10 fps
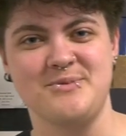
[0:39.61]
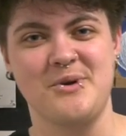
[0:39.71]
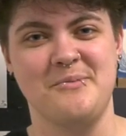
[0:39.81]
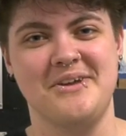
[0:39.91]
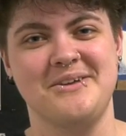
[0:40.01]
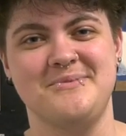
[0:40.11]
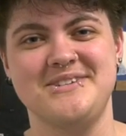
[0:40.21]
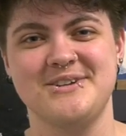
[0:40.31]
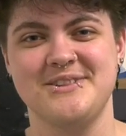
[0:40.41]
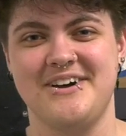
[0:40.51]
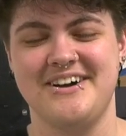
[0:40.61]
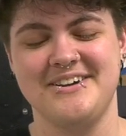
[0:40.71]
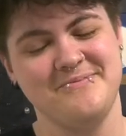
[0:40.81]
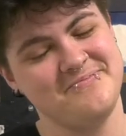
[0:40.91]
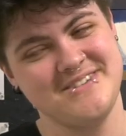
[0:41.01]
McCormick and Mr.
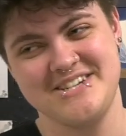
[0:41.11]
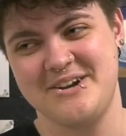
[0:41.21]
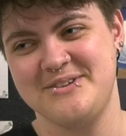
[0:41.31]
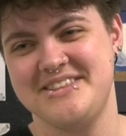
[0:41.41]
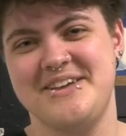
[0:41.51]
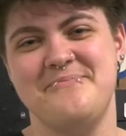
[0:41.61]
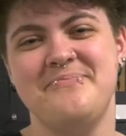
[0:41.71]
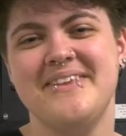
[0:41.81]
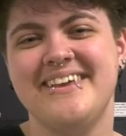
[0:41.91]
Law. Shout out to them.